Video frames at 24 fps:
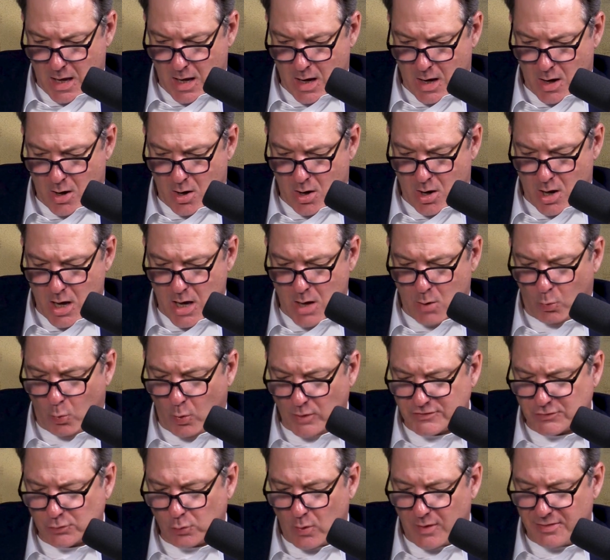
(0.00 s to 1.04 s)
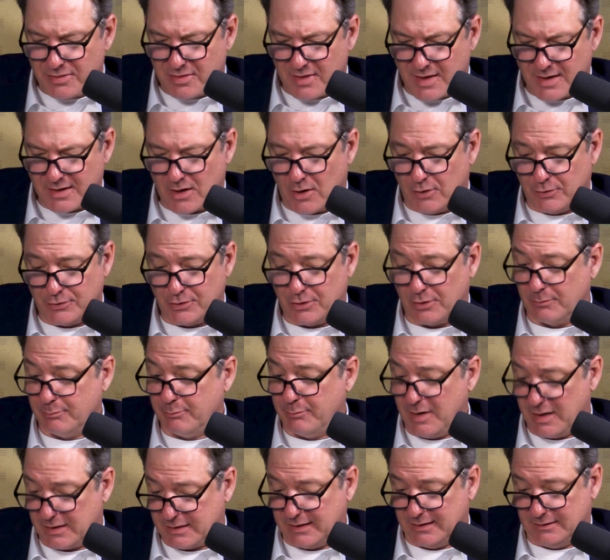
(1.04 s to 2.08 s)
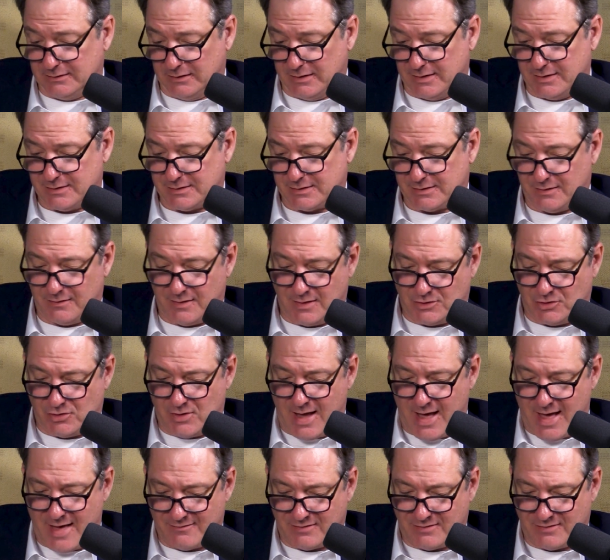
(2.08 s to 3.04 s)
What's one thing on your bucket list that you haven't